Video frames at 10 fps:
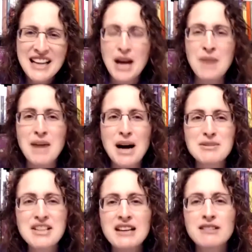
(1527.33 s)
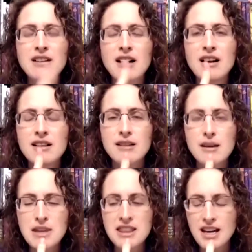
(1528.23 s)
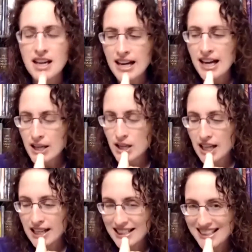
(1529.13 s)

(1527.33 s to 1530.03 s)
And Mom's like, let me think, hang on.